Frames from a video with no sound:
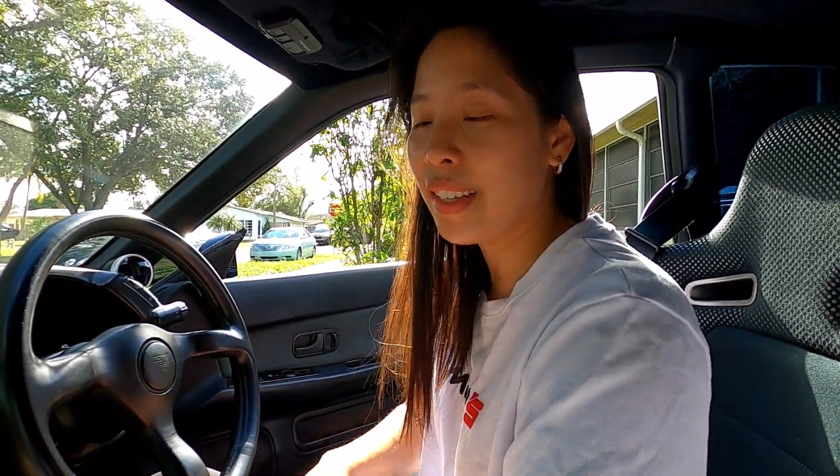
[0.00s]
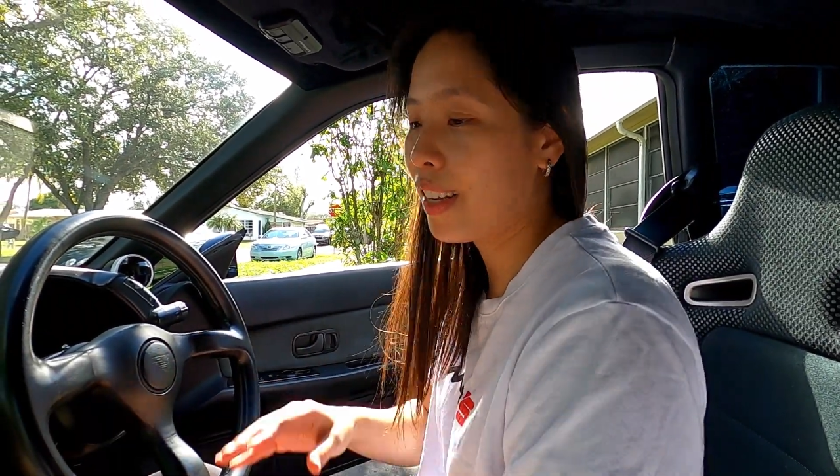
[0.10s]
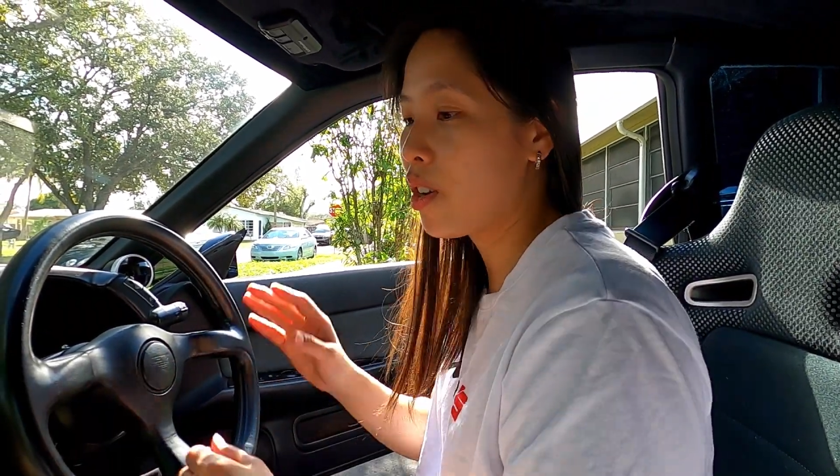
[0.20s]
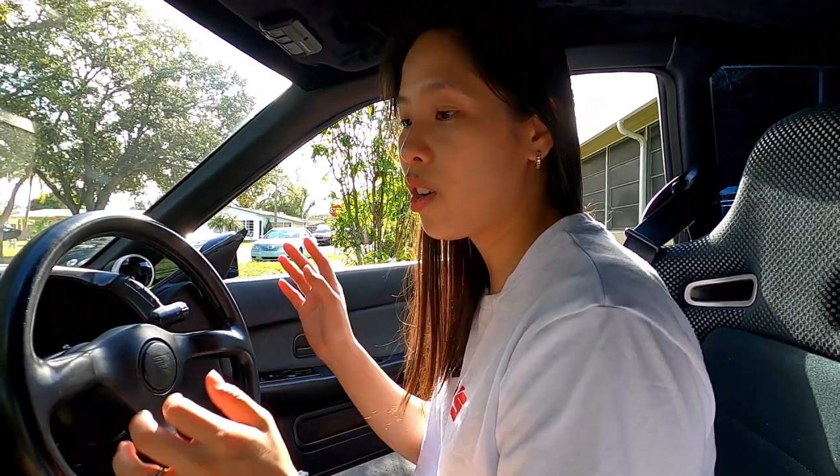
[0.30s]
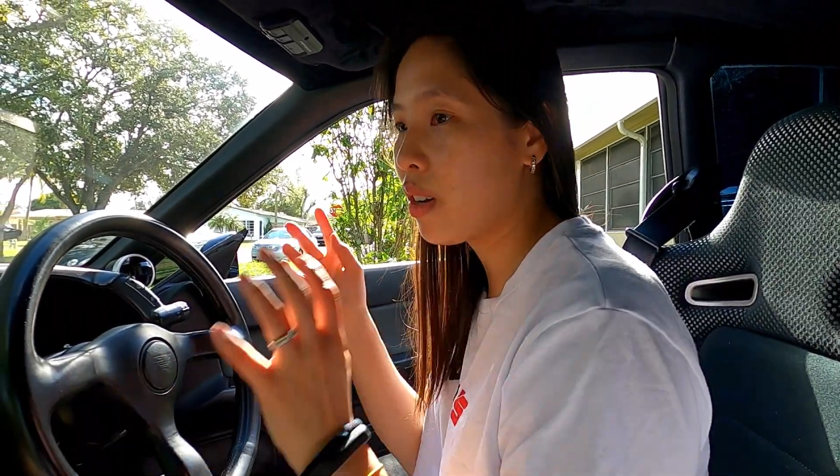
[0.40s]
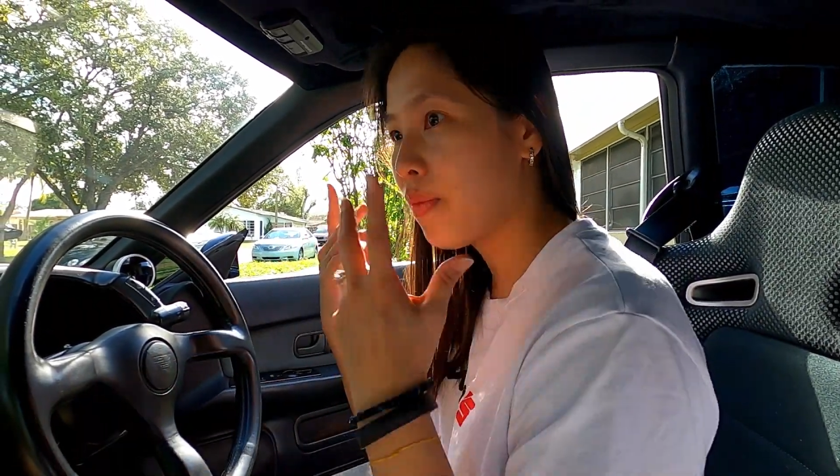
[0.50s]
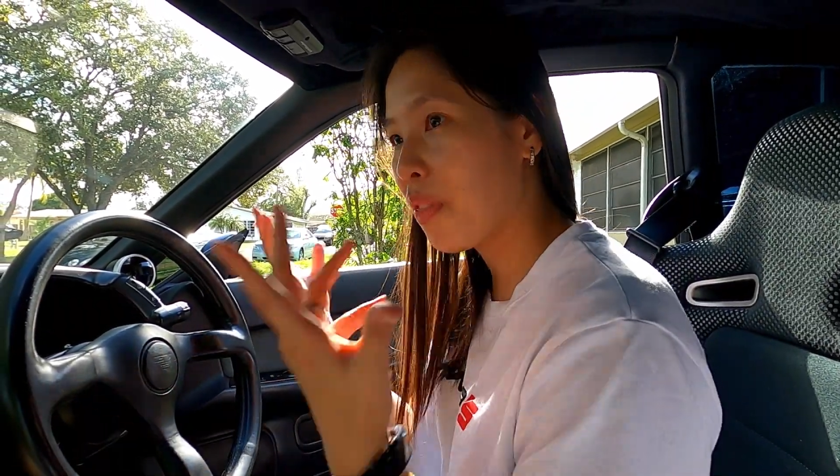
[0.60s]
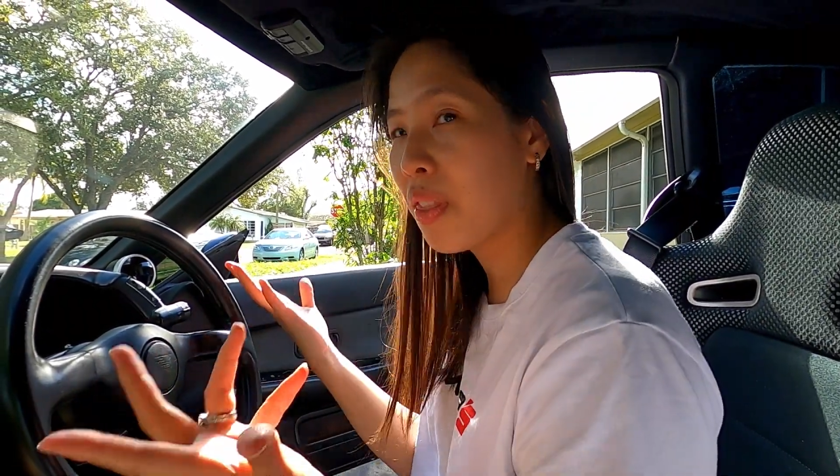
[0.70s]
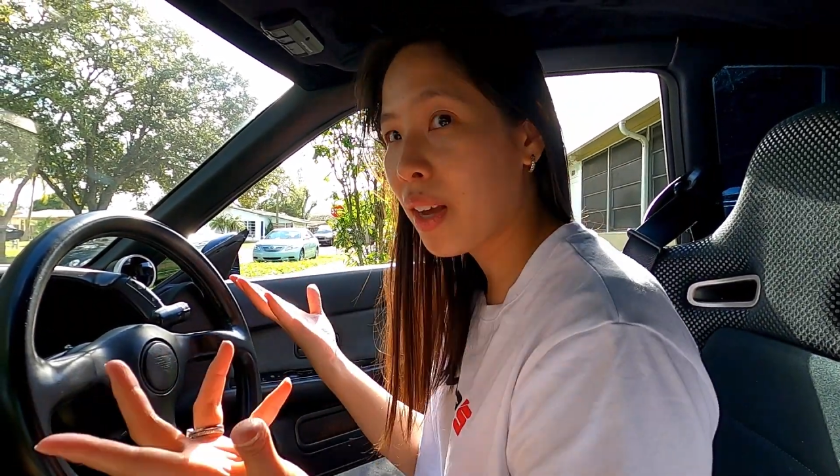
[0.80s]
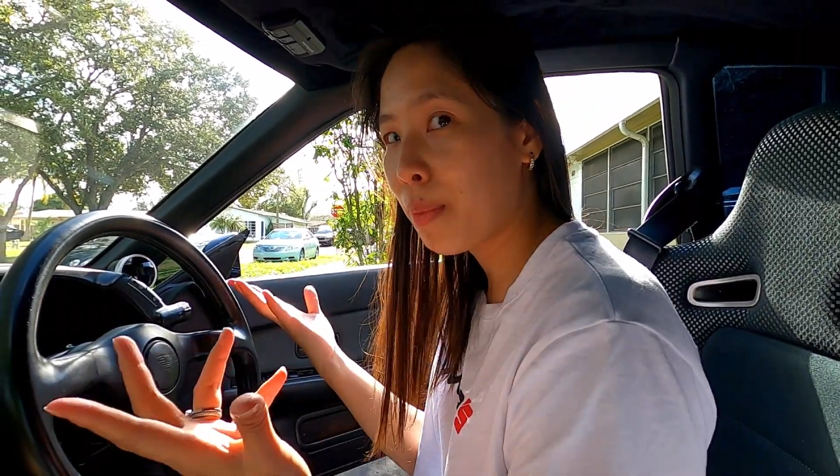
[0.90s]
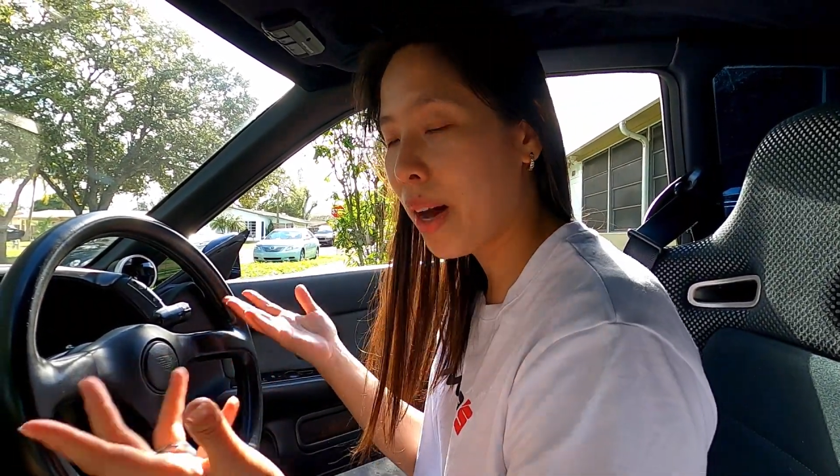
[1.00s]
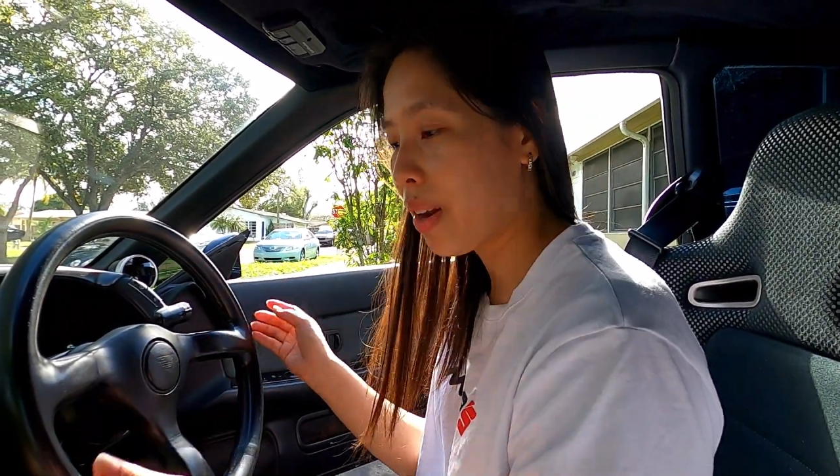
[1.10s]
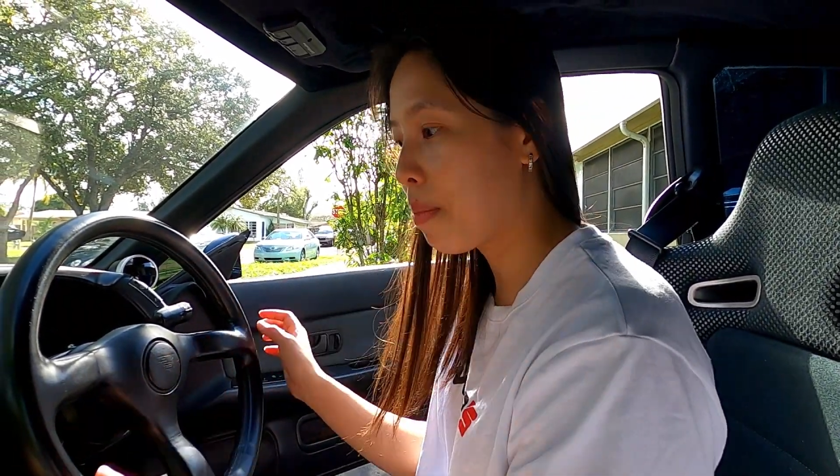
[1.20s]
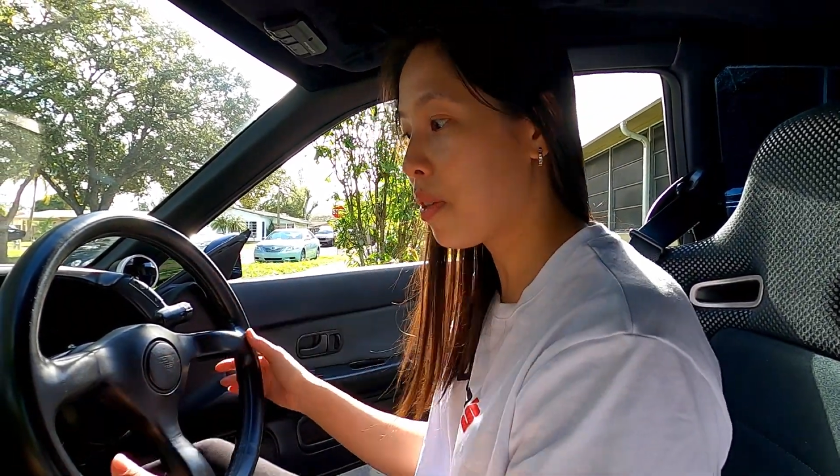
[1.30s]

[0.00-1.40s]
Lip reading: Like, you don't even think about it.